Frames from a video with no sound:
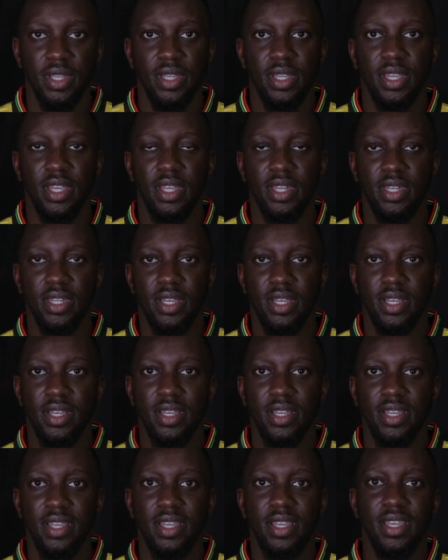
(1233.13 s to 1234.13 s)
and
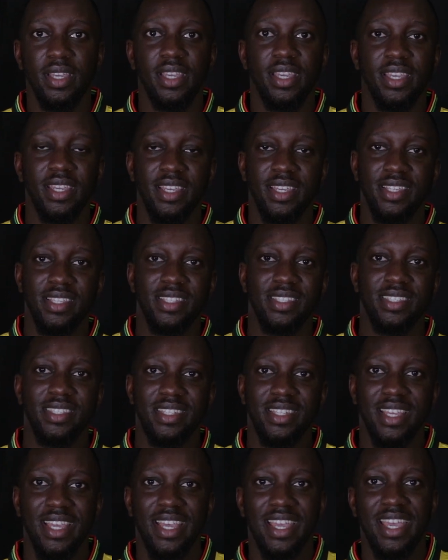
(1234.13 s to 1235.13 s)
his